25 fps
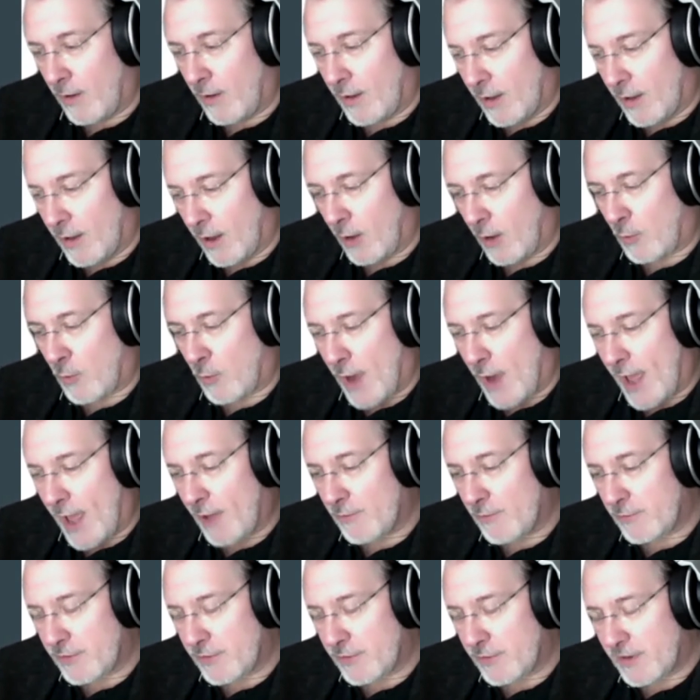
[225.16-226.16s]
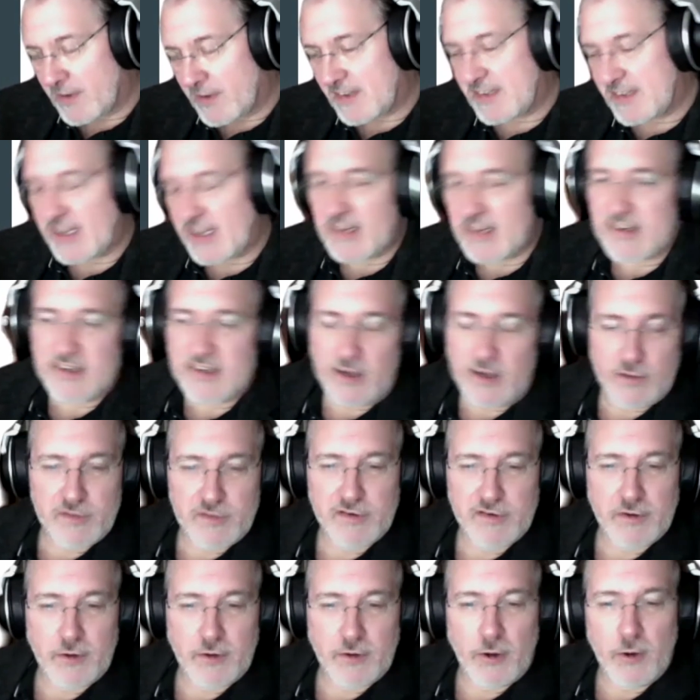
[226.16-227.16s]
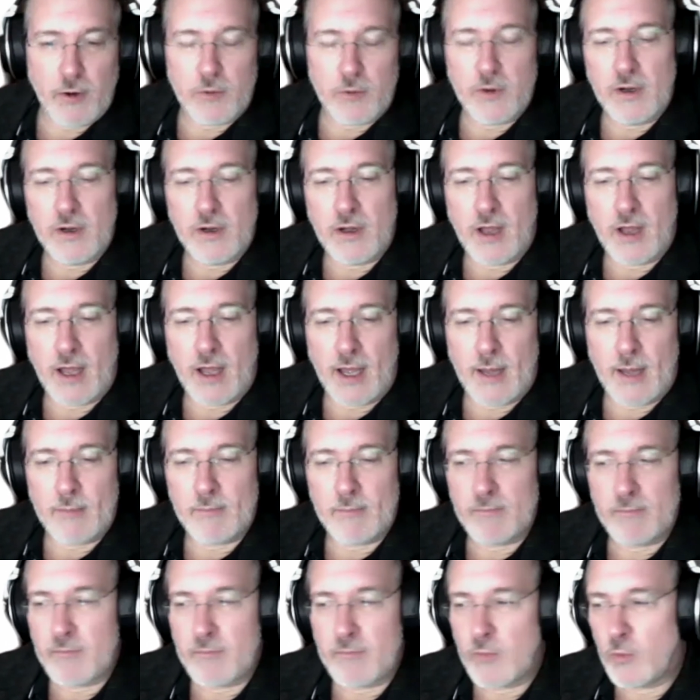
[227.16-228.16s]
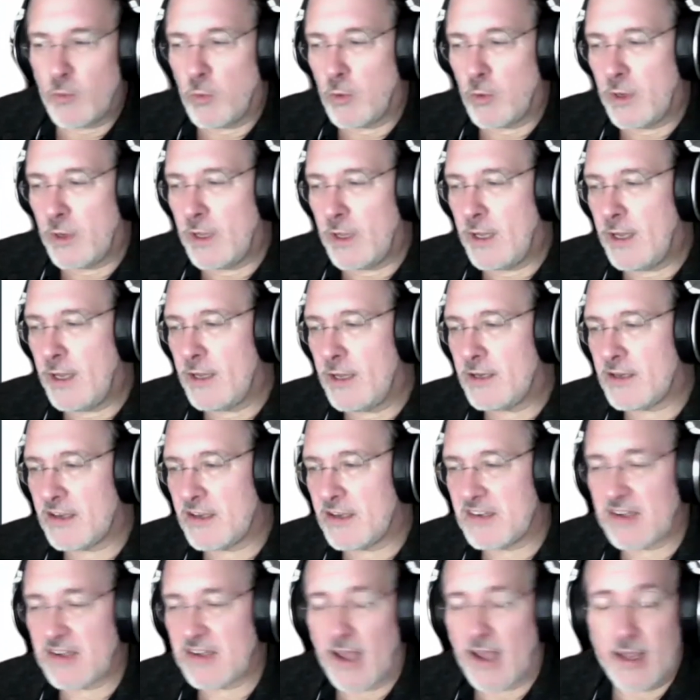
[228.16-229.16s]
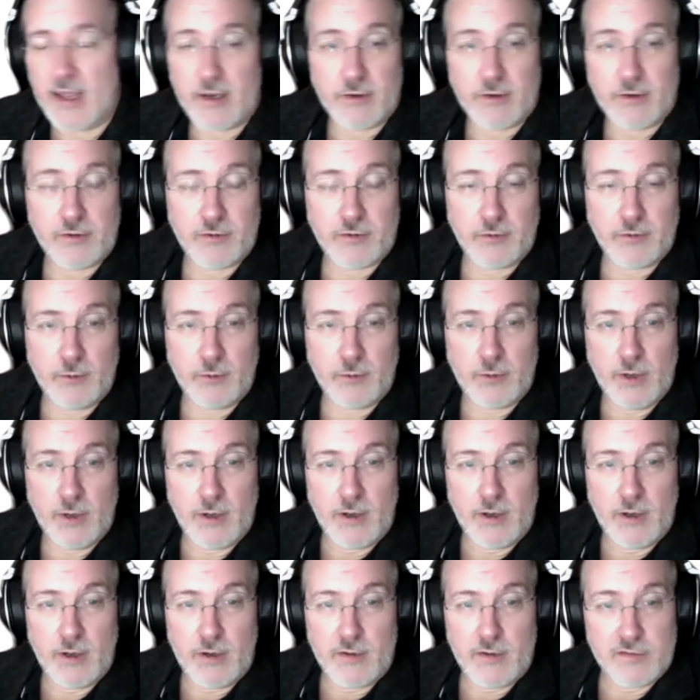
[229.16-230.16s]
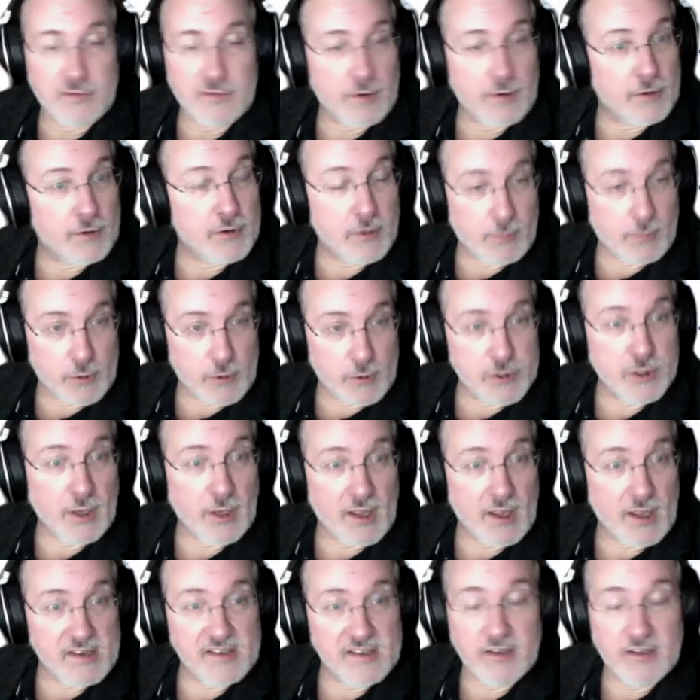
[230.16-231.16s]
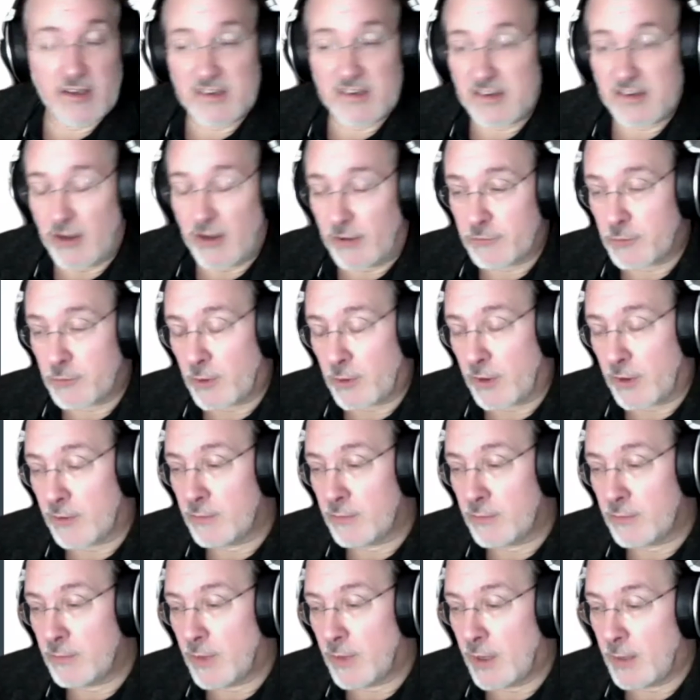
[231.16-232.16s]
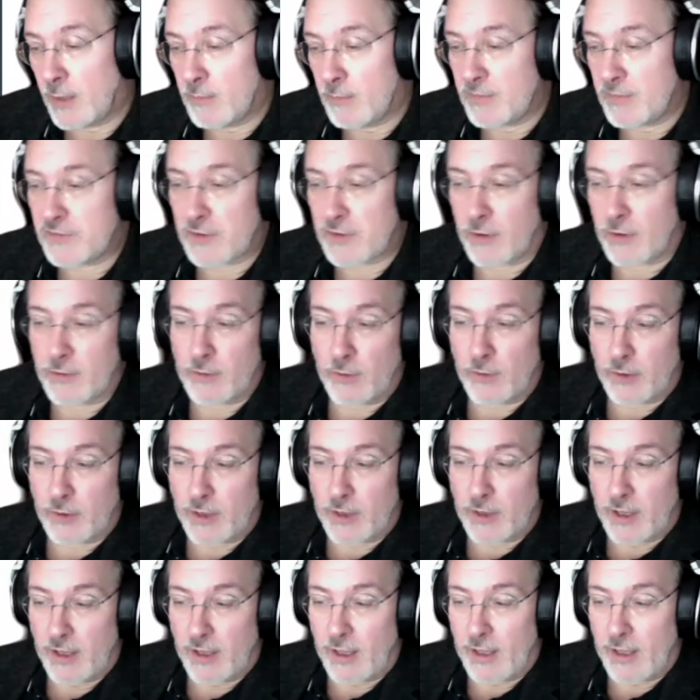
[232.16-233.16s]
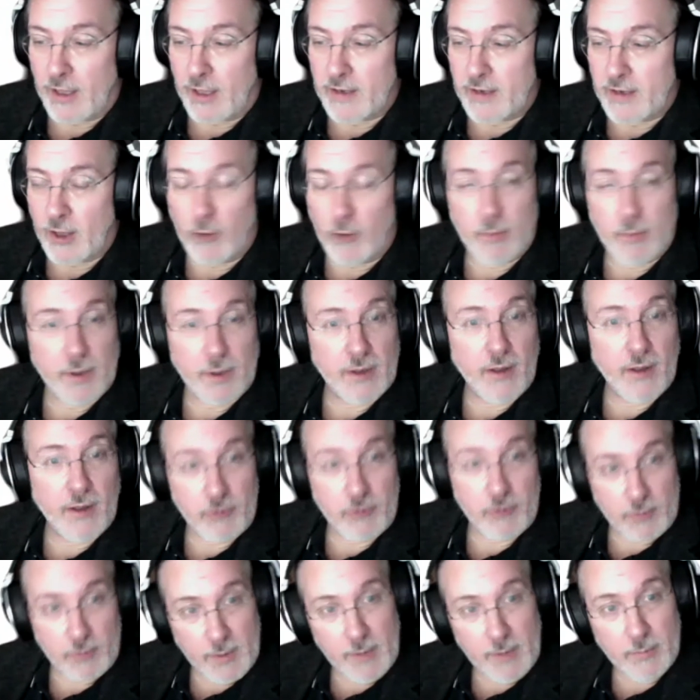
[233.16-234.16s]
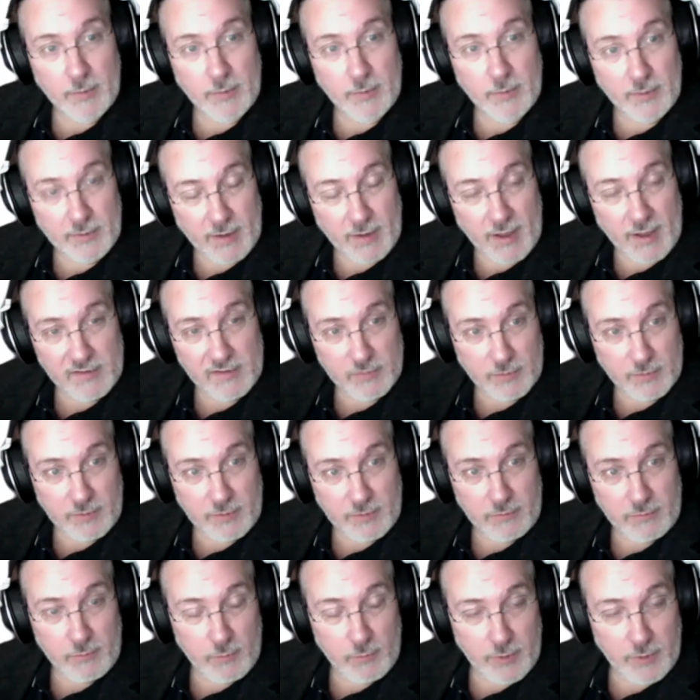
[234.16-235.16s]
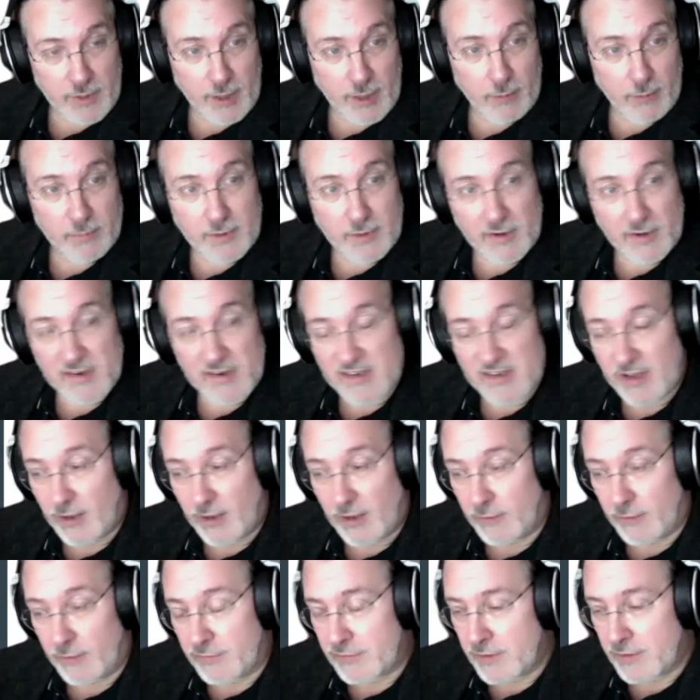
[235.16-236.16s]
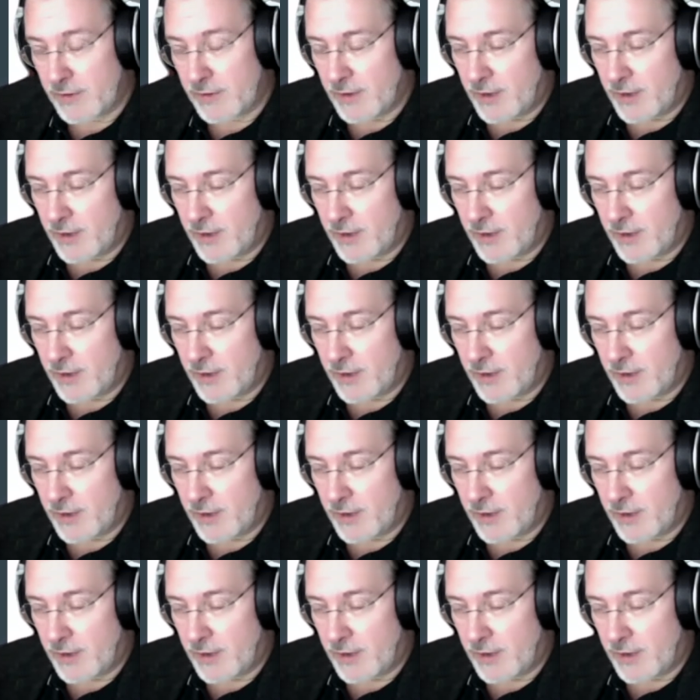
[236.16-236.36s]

Around 6 years ago, we decided to start commercializing the software, start looking at helping other people as we helped ourselves.